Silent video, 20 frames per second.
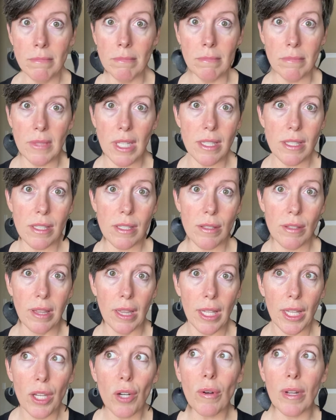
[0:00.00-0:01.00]
It's
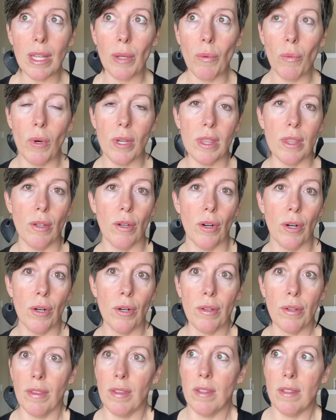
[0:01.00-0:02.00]
literally what the
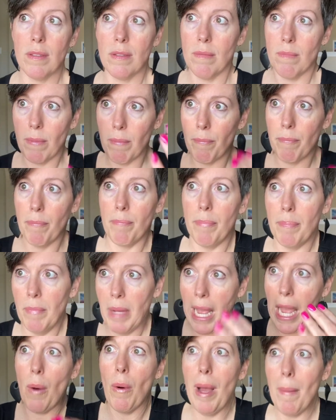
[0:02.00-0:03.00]
earth is,
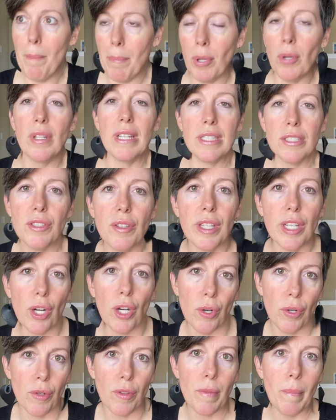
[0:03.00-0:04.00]
how I'm pulling to the
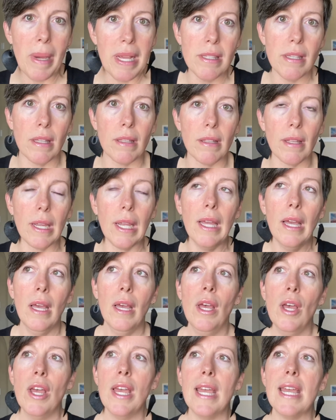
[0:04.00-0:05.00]
earth, basically.
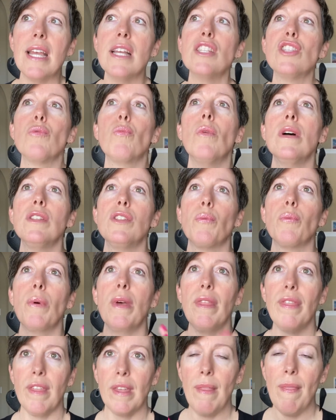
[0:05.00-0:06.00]
It's what's
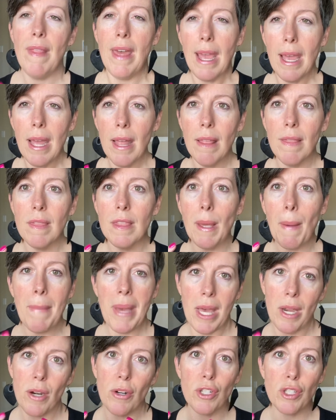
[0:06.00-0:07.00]
within that
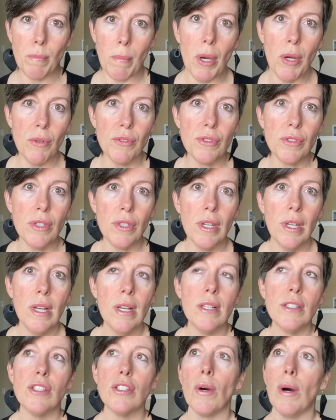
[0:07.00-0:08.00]
matters most.
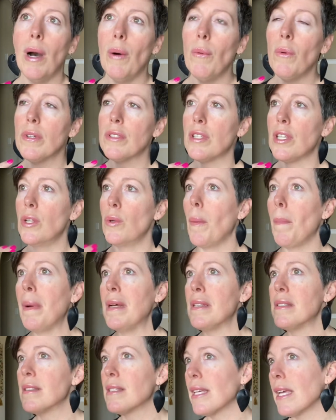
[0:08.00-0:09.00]
So I want to know what my
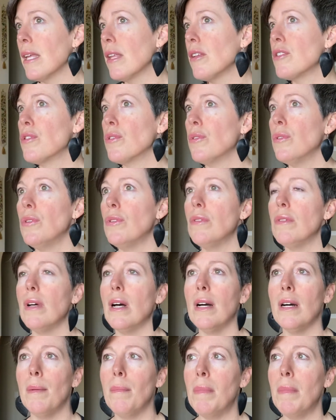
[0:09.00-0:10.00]
skeletal
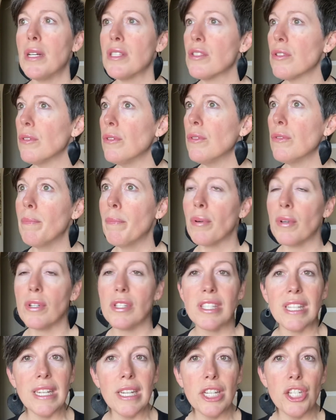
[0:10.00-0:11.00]
muscle
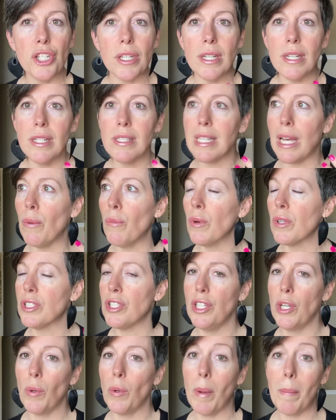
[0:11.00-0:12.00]
percentage is. I want to
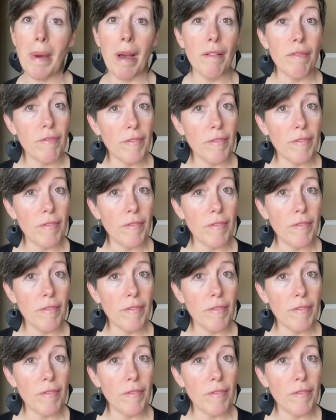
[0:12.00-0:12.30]
know what my